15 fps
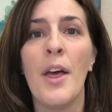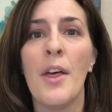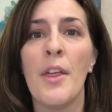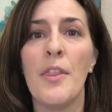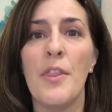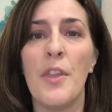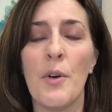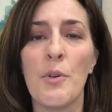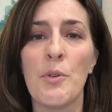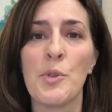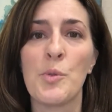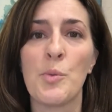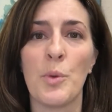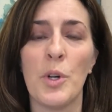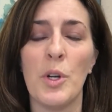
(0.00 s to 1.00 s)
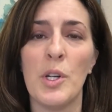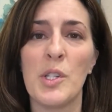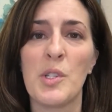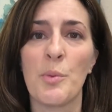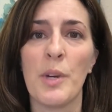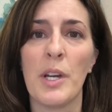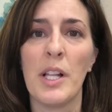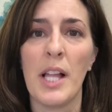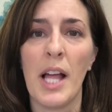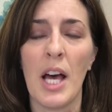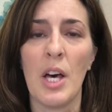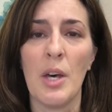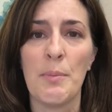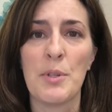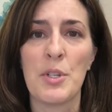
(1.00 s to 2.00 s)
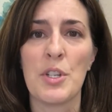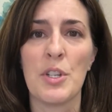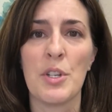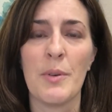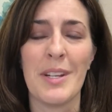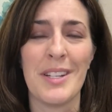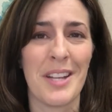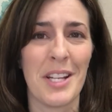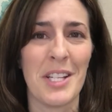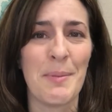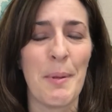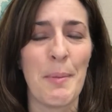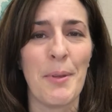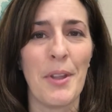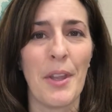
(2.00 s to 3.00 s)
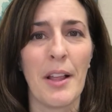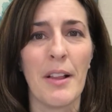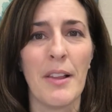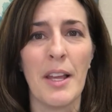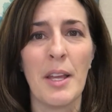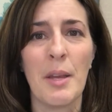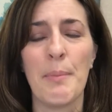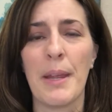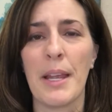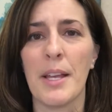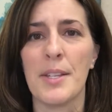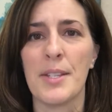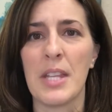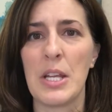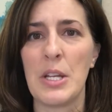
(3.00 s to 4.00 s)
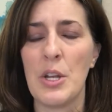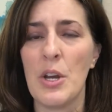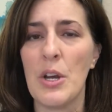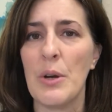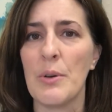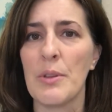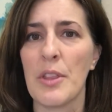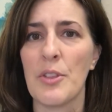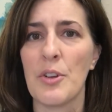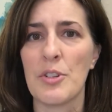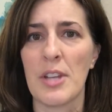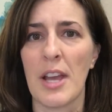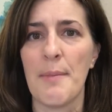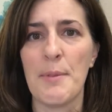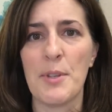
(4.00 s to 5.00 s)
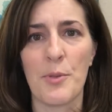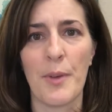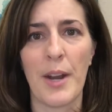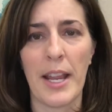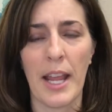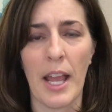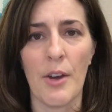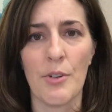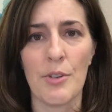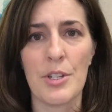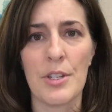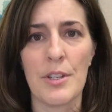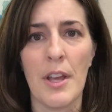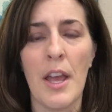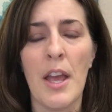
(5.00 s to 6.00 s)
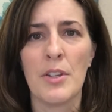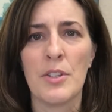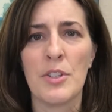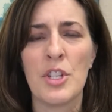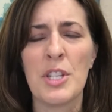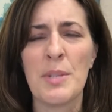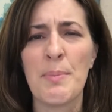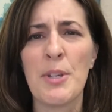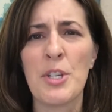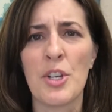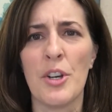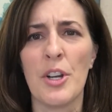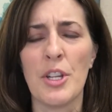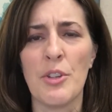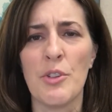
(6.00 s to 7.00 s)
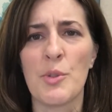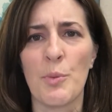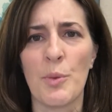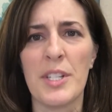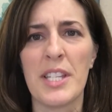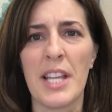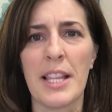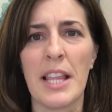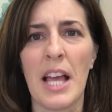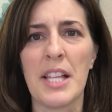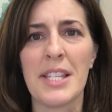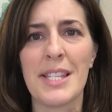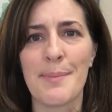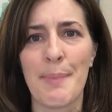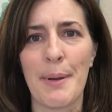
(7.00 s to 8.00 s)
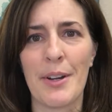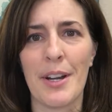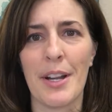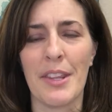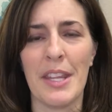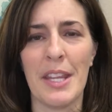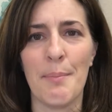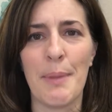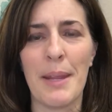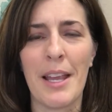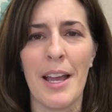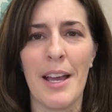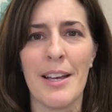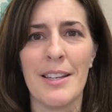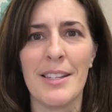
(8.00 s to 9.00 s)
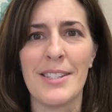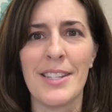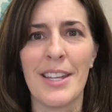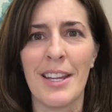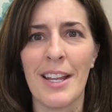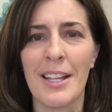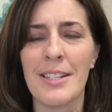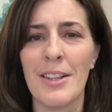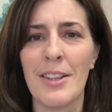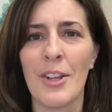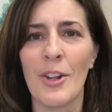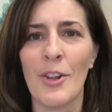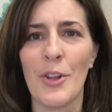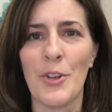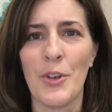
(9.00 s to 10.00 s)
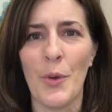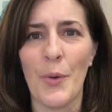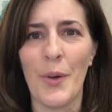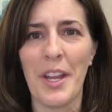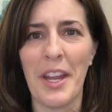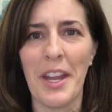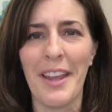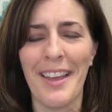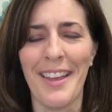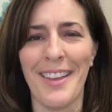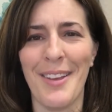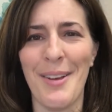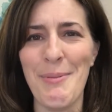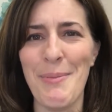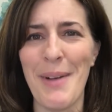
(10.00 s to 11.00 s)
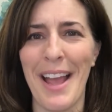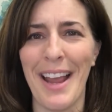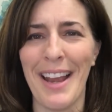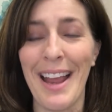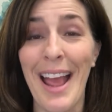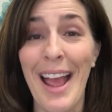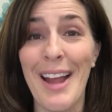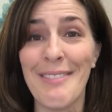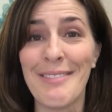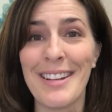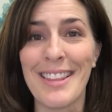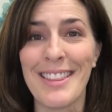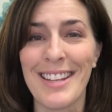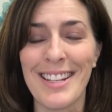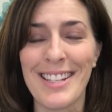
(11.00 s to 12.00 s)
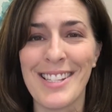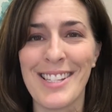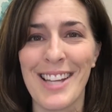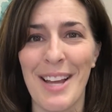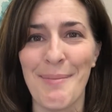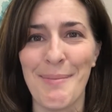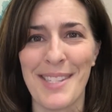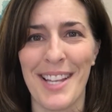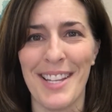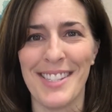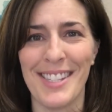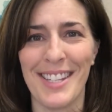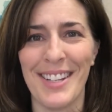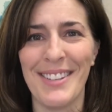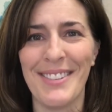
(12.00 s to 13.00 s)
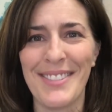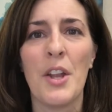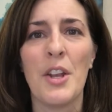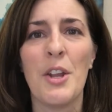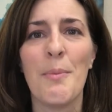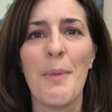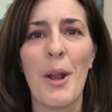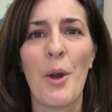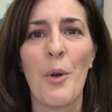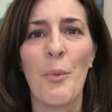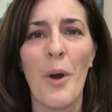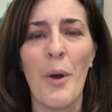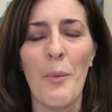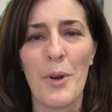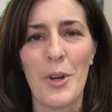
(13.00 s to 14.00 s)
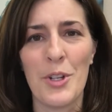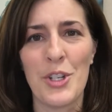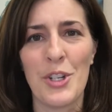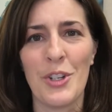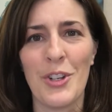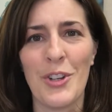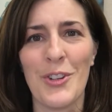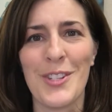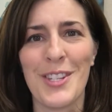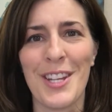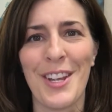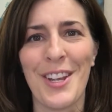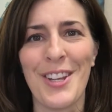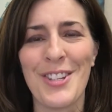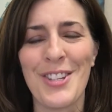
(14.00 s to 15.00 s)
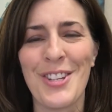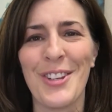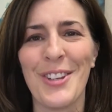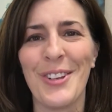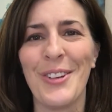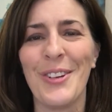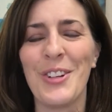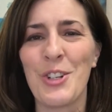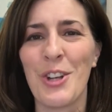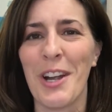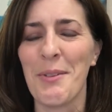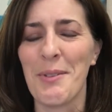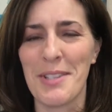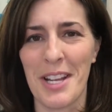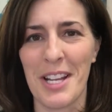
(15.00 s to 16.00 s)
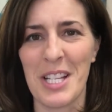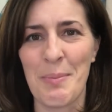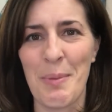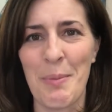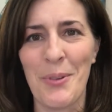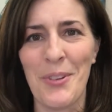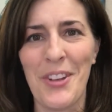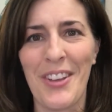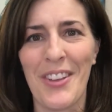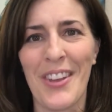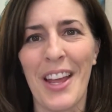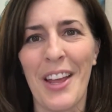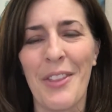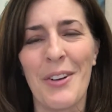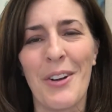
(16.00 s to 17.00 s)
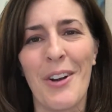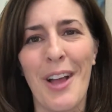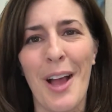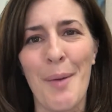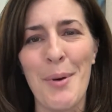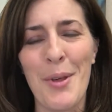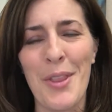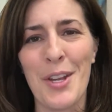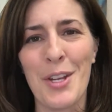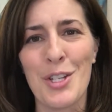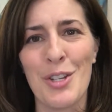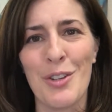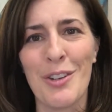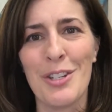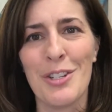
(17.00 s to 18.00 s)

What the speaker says: Those words will help to entice people to click because they know that their time is running out. just be sure to use words like that sparingly because it gets a little annoying when everything is time sensitive. No matter what words you're using to try to entice people to click, there are a couple things you can